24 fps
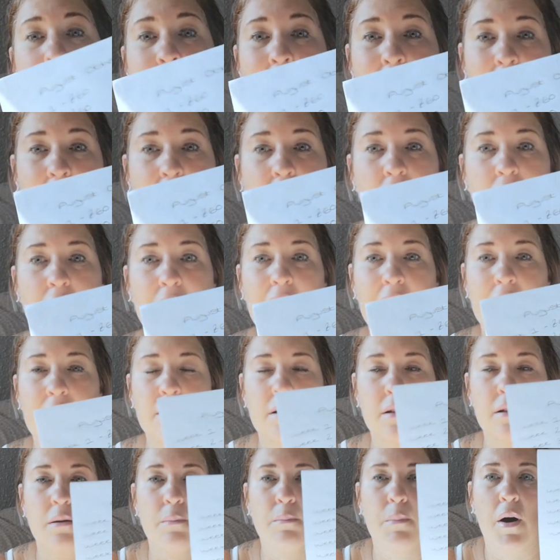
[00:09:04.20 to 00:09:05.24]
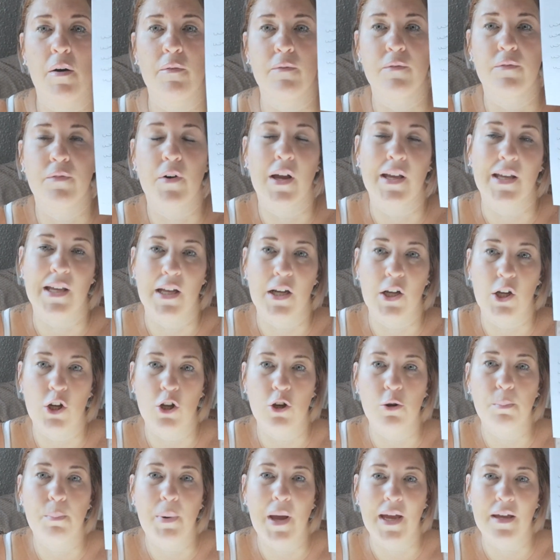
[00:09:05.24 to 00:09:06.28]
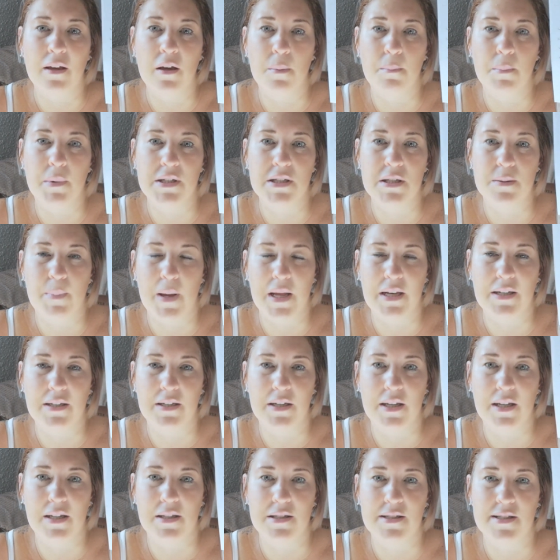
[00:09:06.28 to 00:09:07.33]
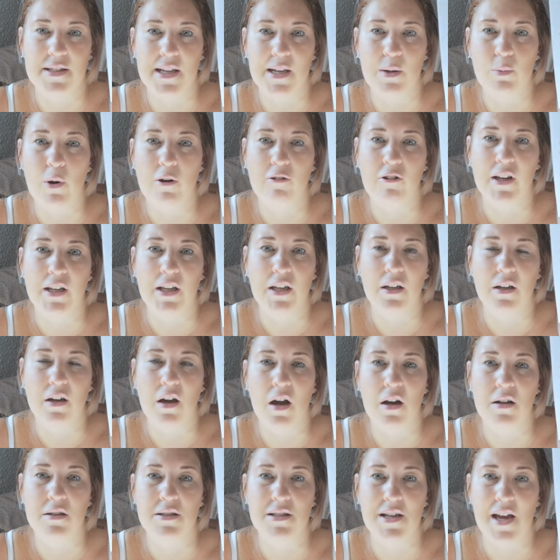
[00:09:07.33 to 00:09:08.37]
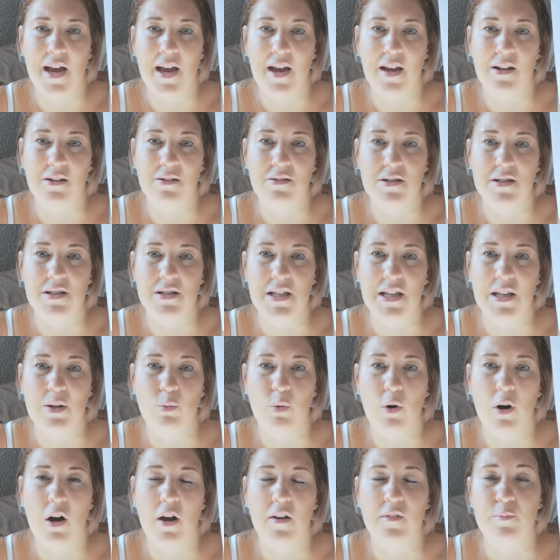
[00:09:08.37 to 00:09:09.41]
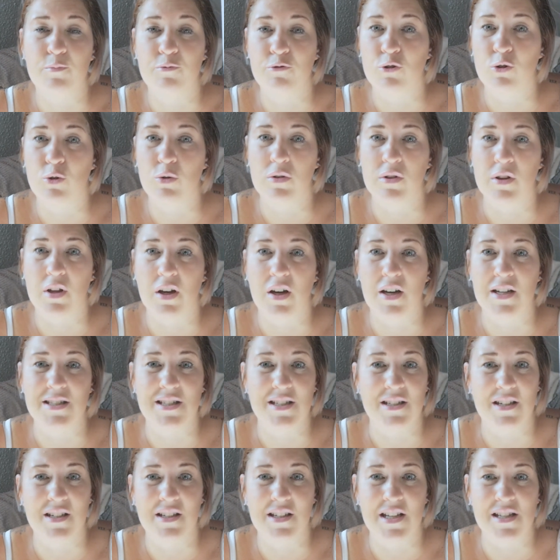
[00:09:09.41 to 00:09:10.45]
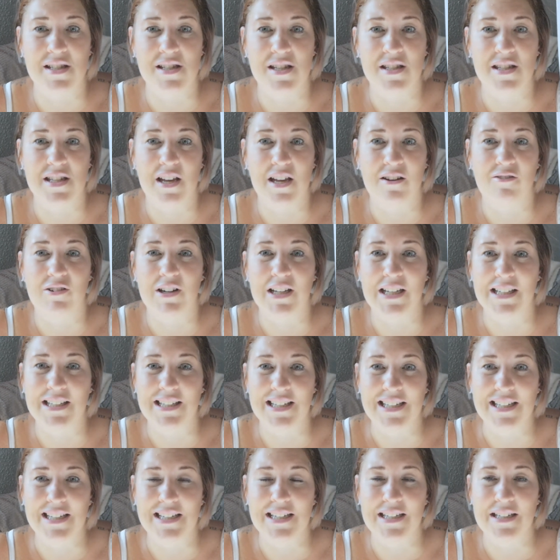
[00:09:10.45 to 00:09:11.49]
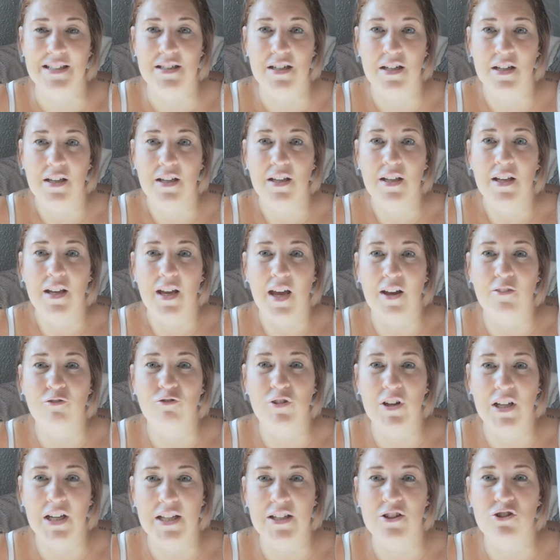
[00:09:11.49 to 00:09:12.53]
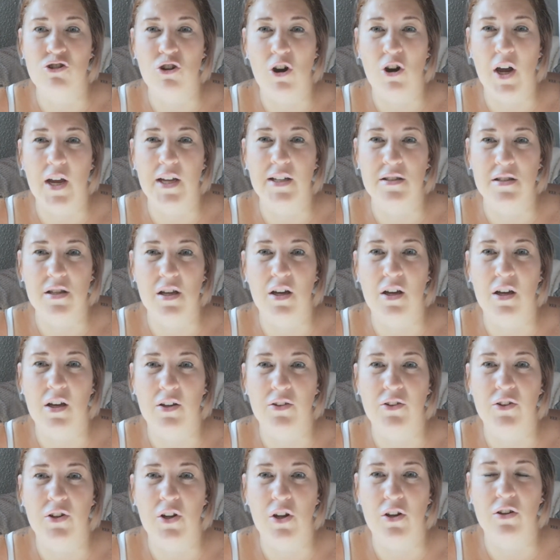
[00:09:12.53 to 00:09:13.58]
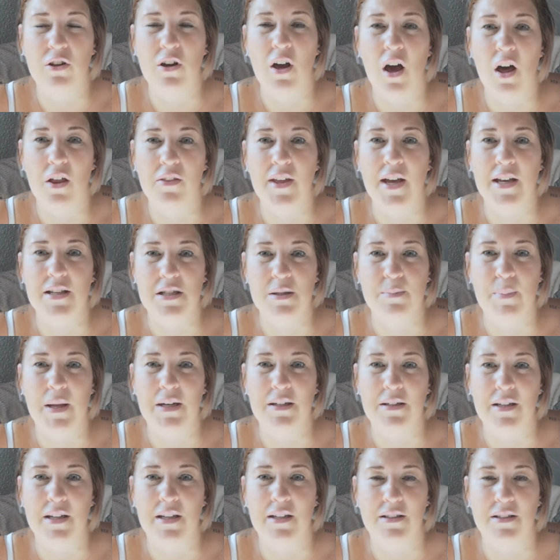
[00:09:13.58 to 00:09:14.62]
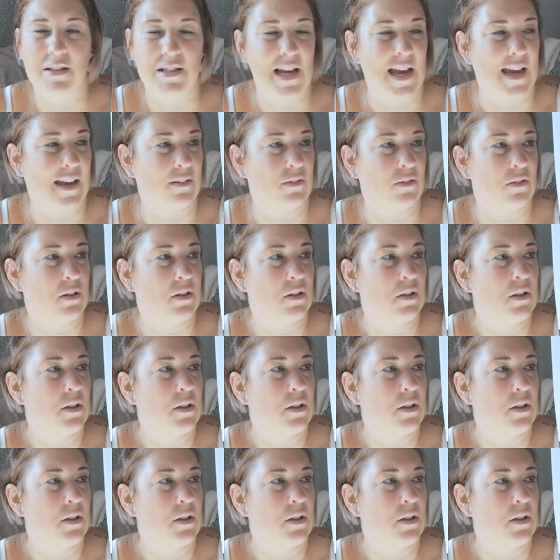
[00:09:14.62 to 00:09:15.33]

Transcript: again, at the end of the month, I can look back at my spending, see where I can cut down, see what I've bought that I didn't necessarily need, and really try to, you know, cut that spending down.